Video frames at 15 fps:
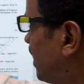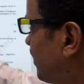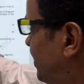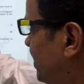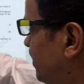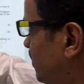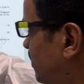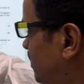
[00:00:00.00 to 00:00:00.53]

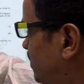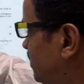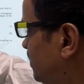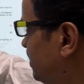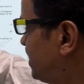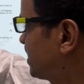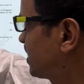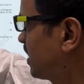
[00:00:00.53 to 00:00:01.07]
and
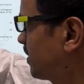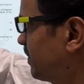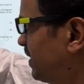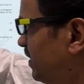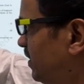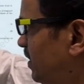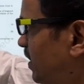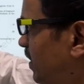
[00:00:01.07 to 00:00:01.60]
carbon,
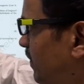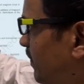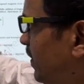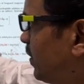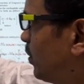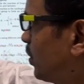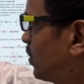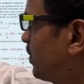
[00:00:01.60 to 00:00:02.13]
this carbon
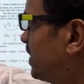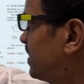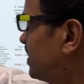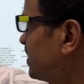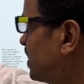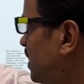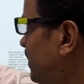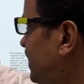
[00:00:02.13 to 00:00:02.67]
will go
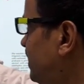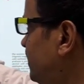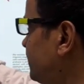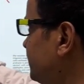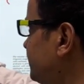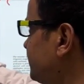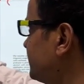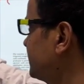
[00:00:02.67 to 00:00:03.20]
towards this
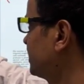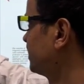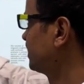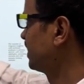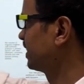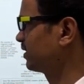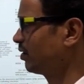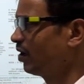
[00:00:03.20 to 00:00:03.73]
carbon
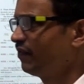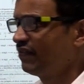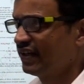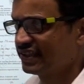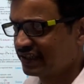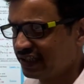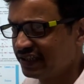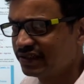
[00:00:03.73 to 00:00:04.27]

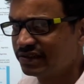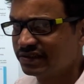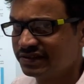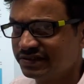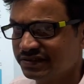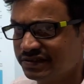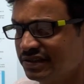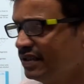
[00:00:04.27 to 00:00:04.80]
of
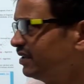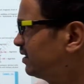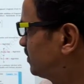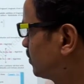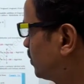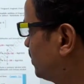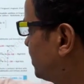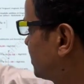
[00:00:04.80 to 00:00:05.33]
acylic.
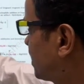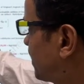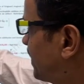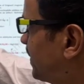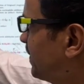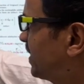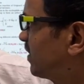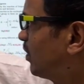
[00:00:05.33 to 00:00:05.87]
So
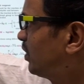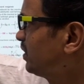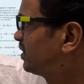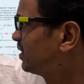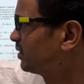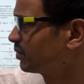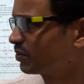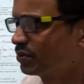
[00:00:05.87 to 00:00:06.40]
this carbon will
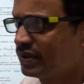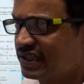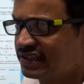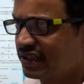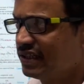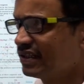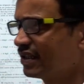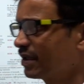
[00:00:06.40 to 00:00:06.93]

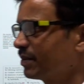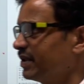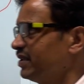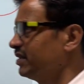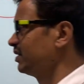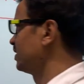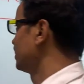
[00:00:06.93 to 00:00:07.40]
goes to the acylic